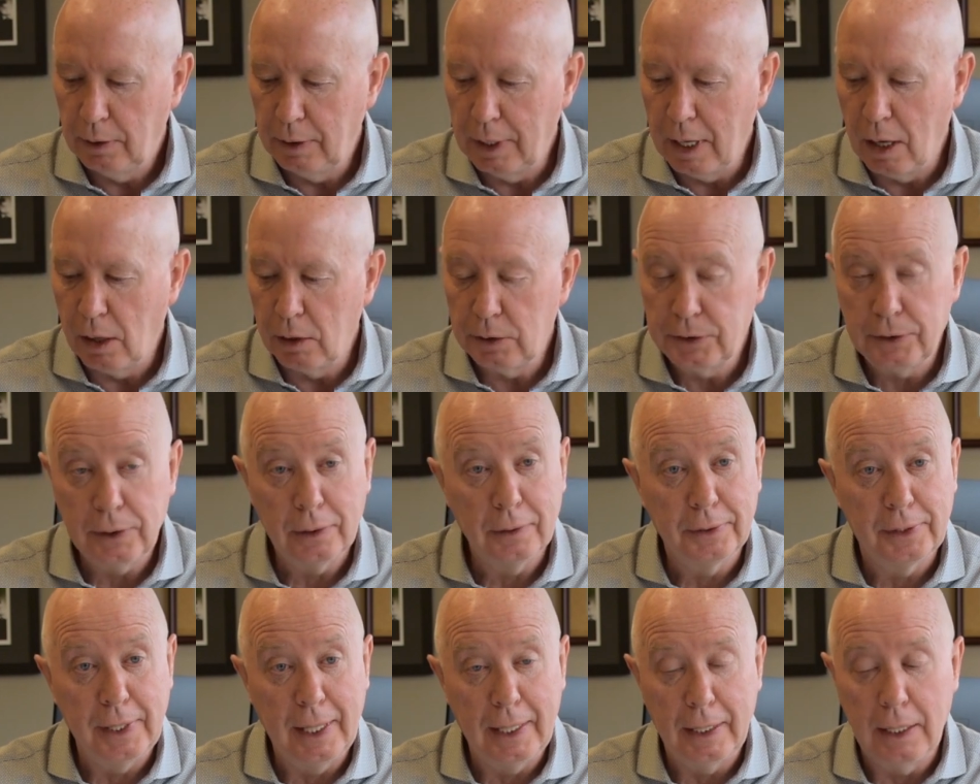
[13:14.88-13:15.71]
They are
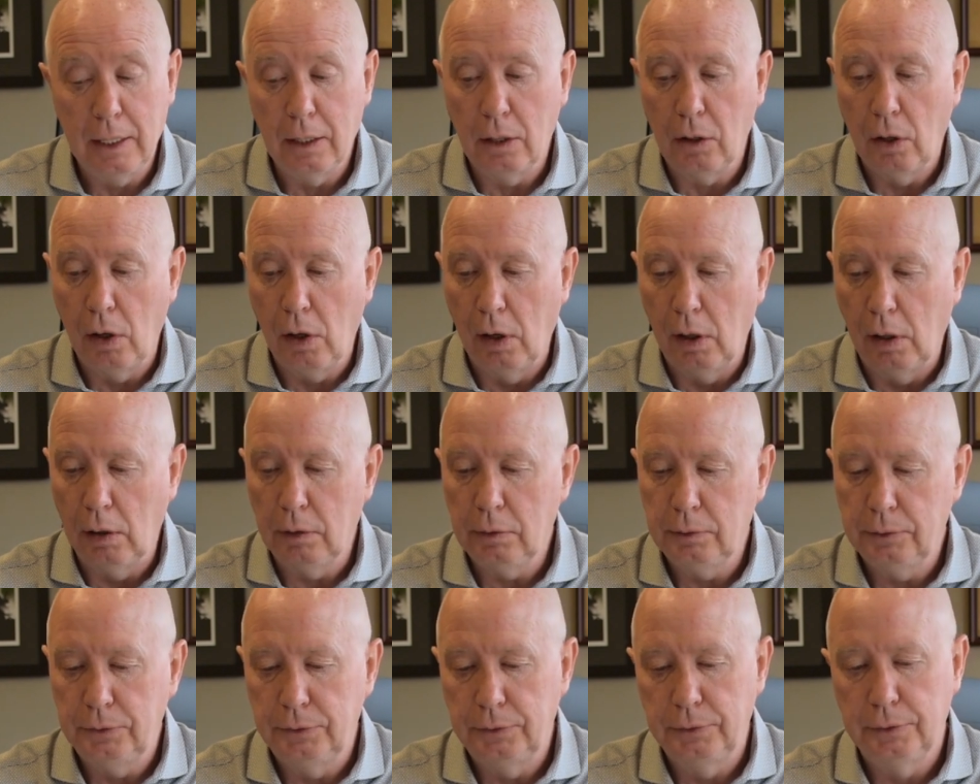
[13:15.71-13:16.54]
still taking
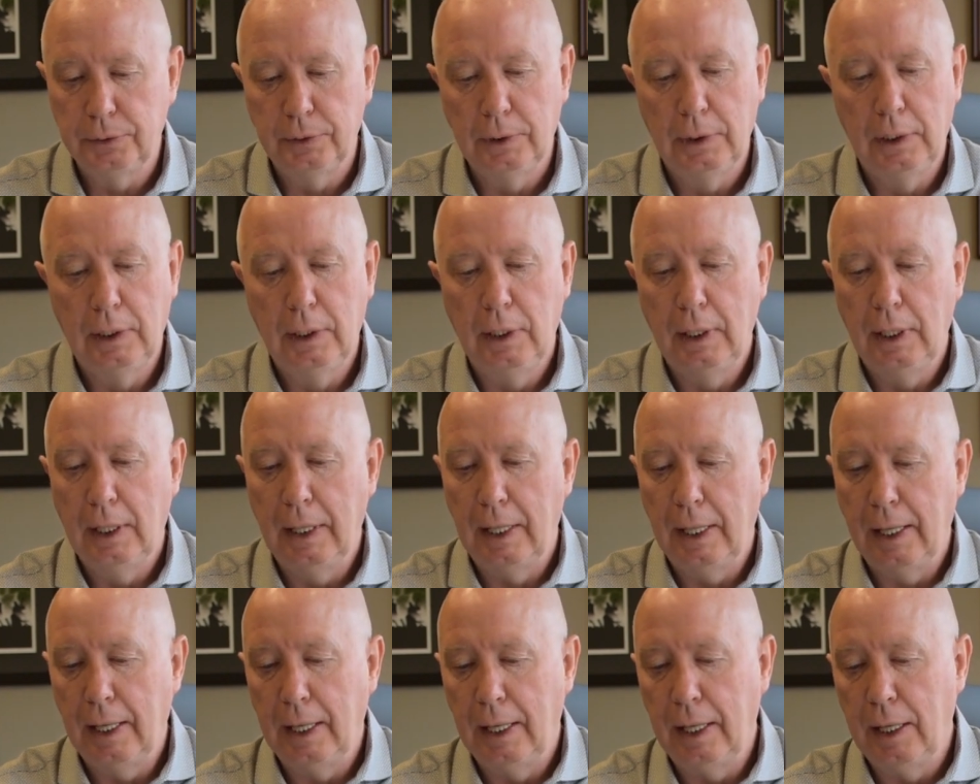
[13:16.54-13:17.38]
calls
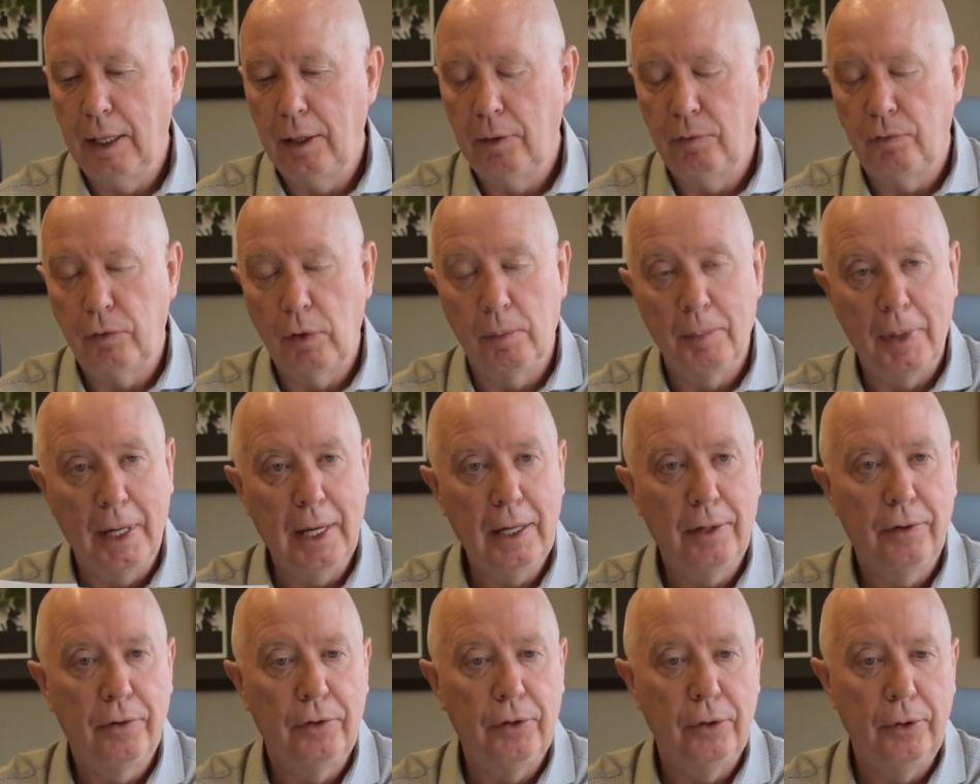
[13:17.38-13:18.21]
from
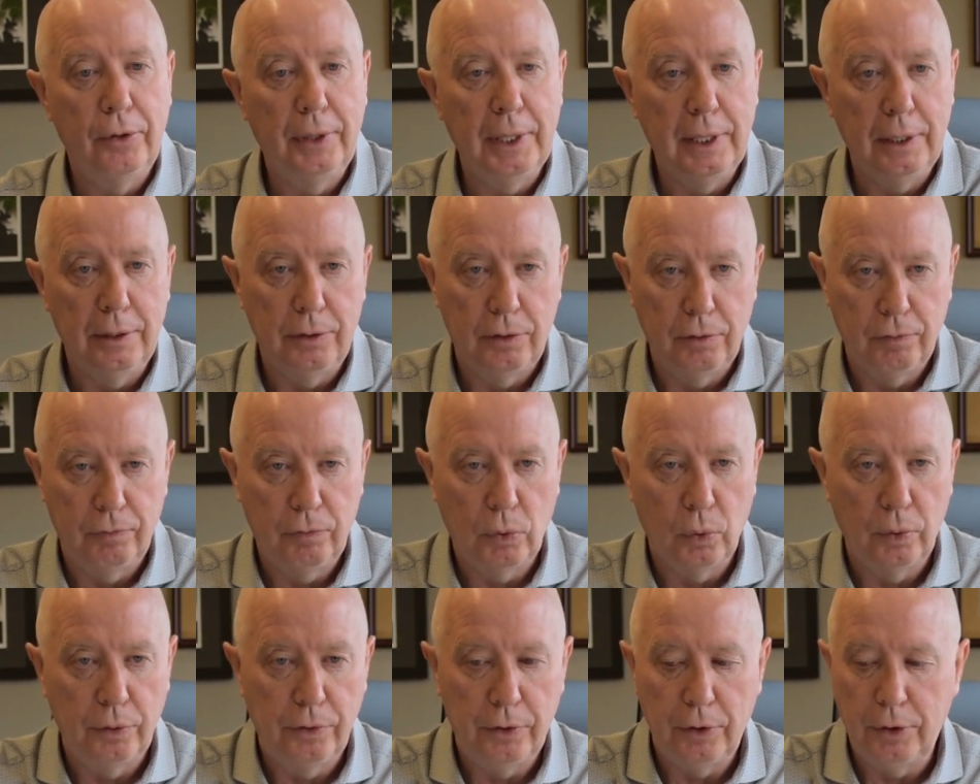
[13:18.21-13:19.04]
8:30 to
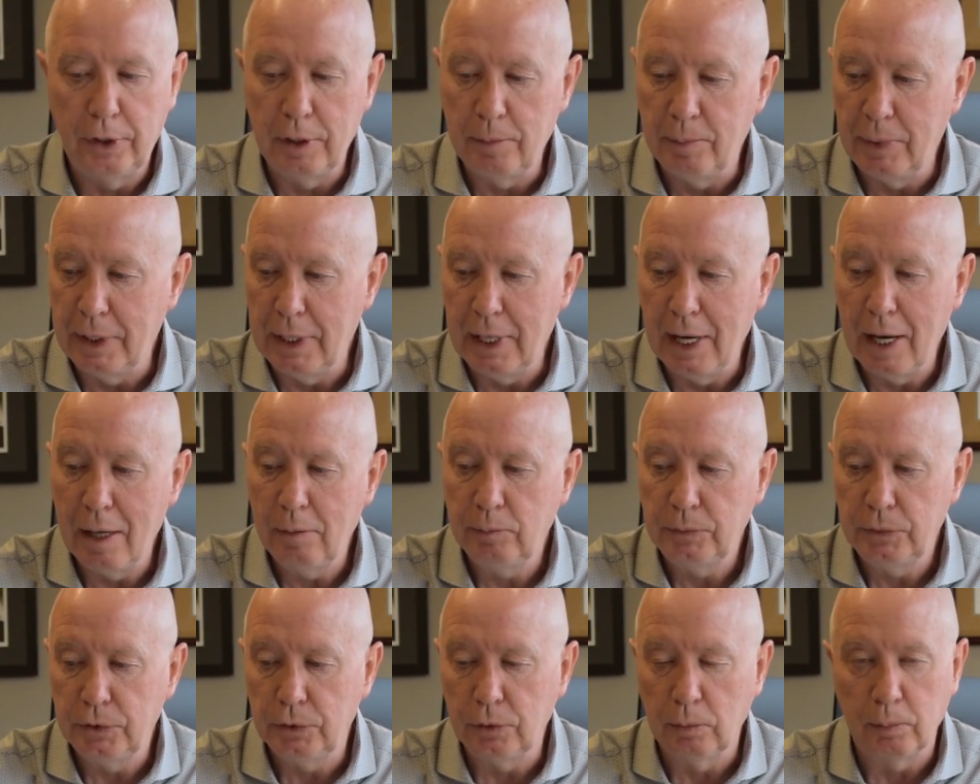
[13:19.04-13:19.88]
4:30
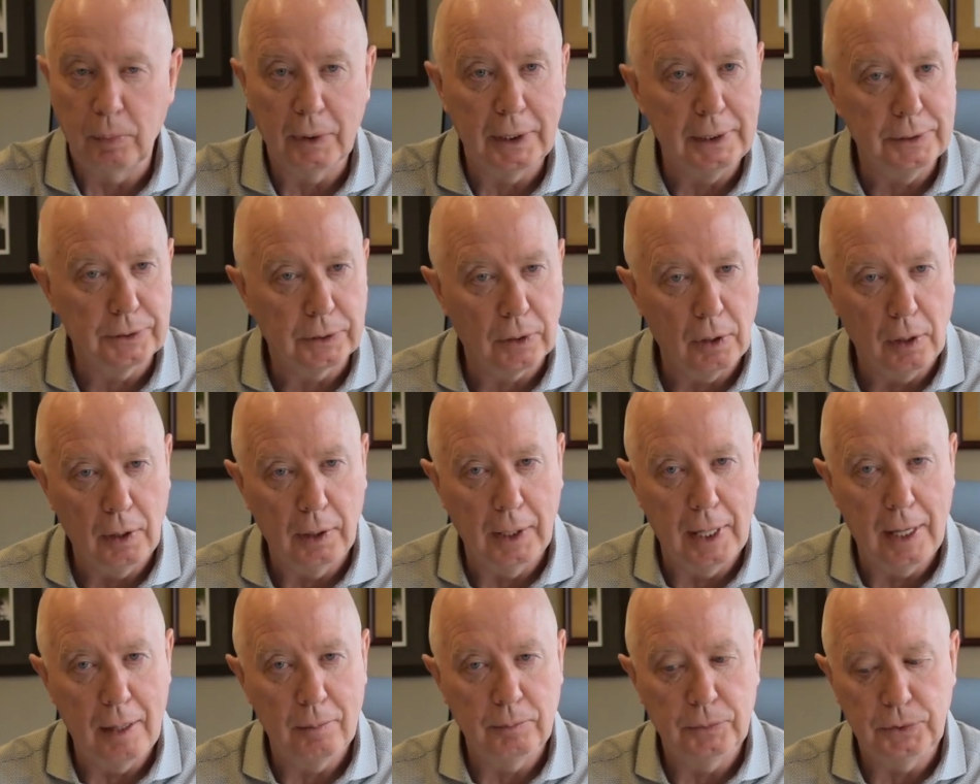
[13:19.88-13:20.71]
p.m. So please
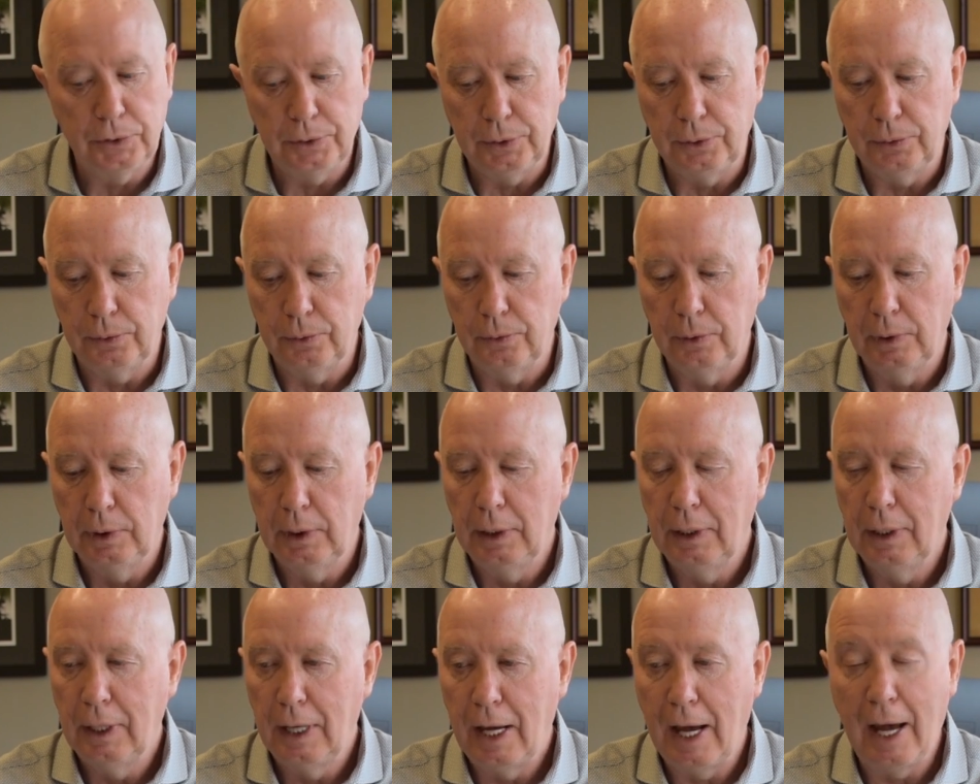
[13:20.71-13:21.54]
call them to
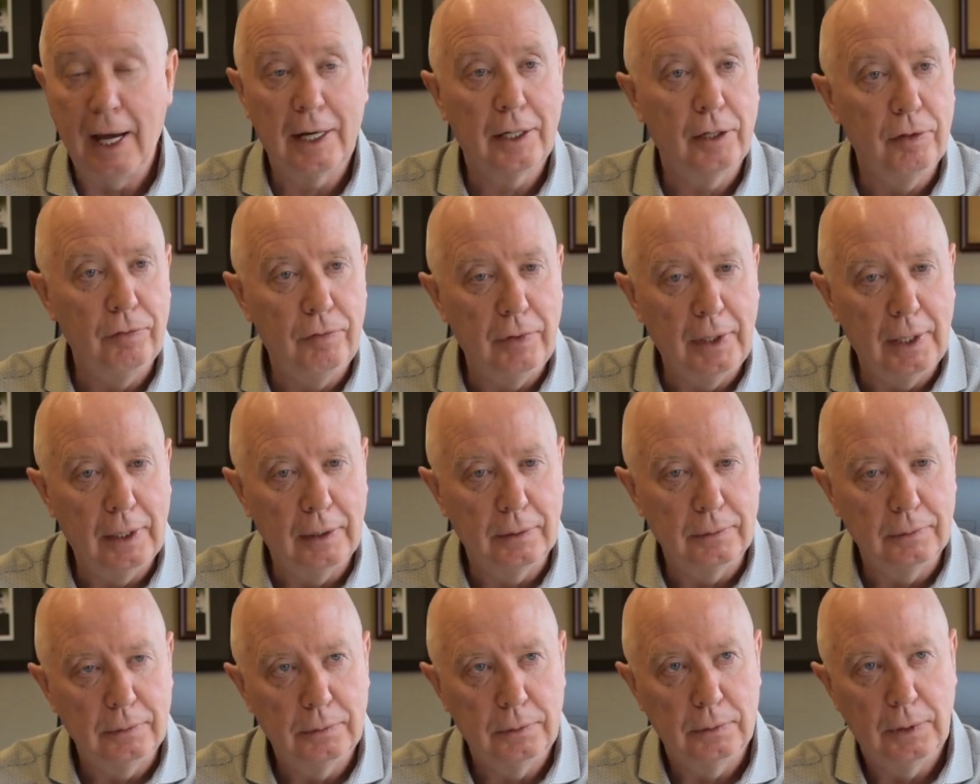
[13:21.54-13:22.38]

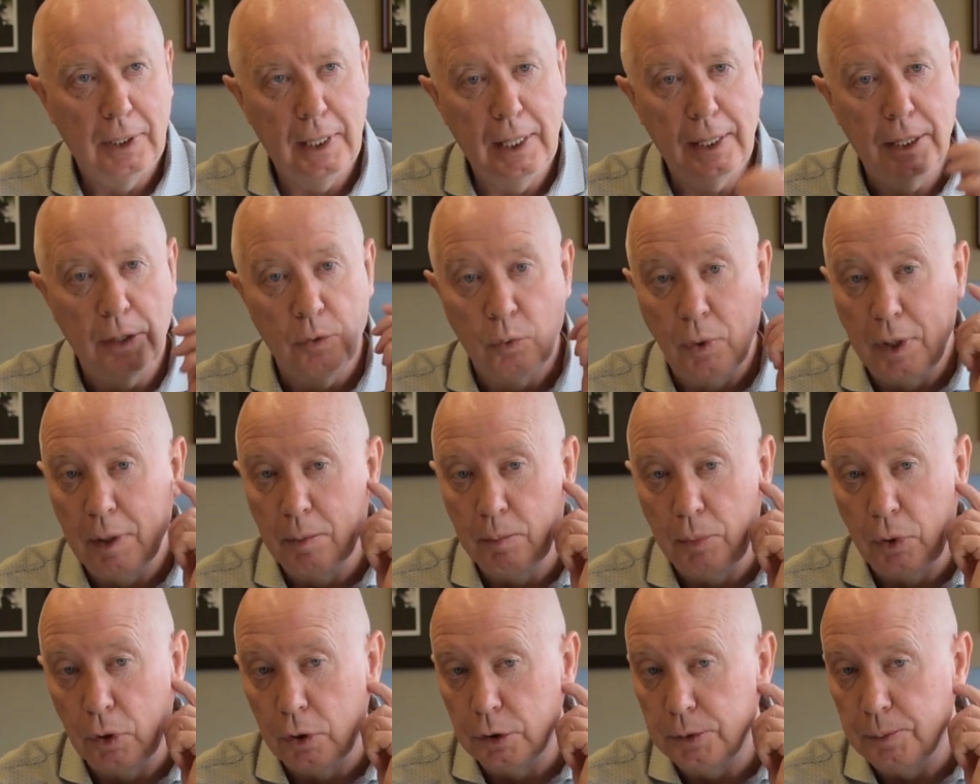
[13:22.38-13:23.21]
activate any
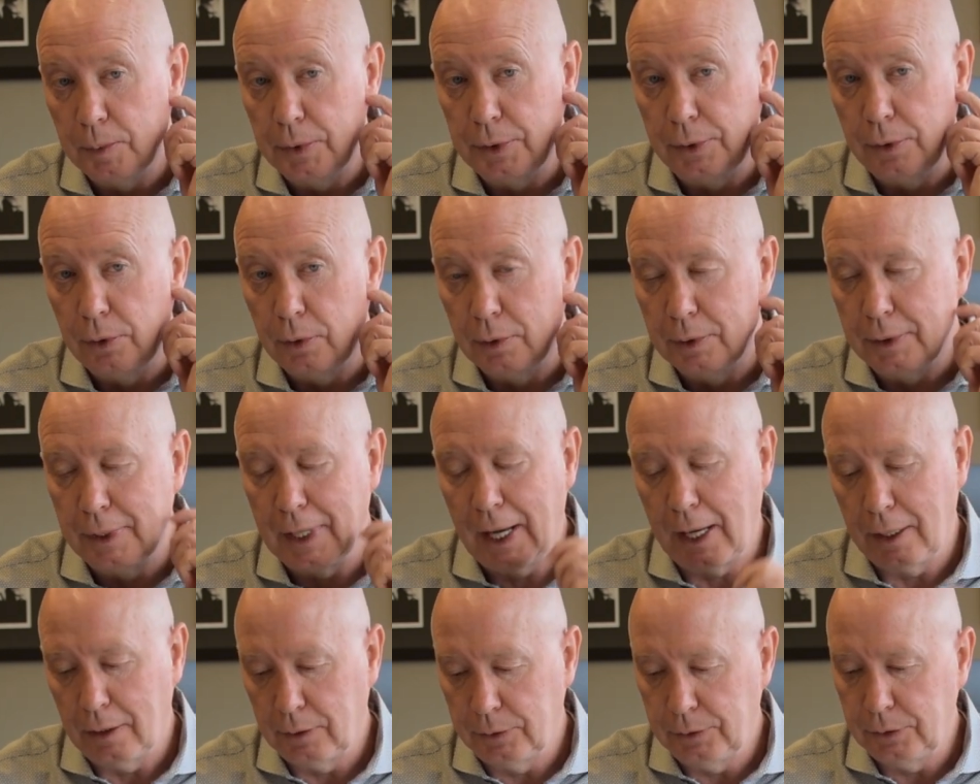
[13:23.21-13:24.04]
reimbursement you're
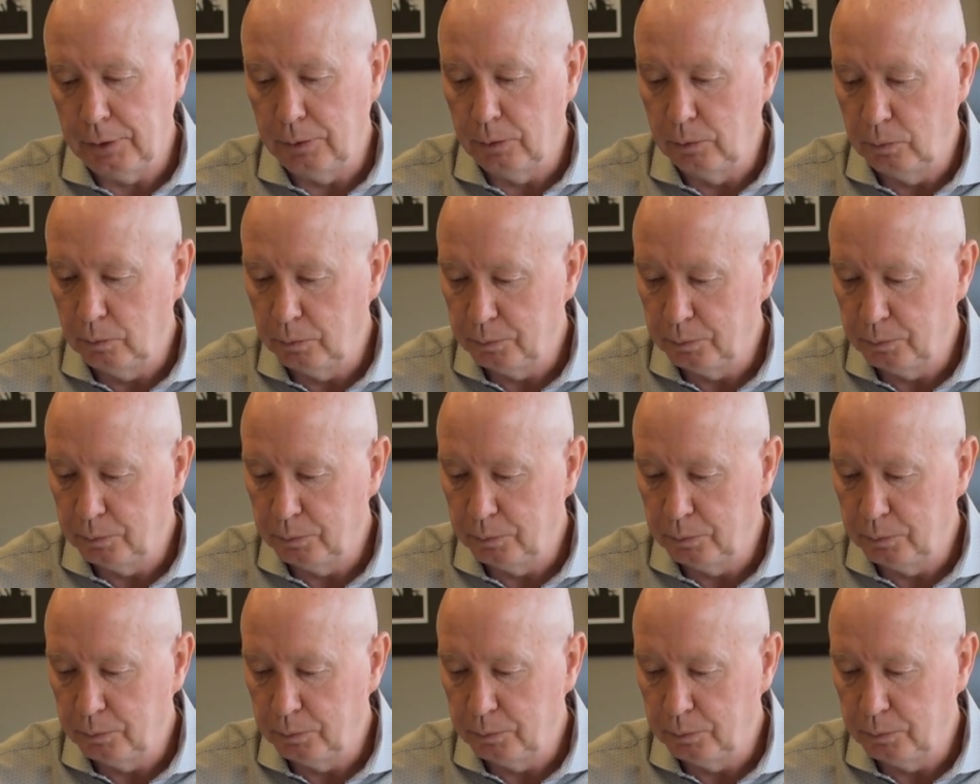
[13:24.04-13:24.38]
entitled to.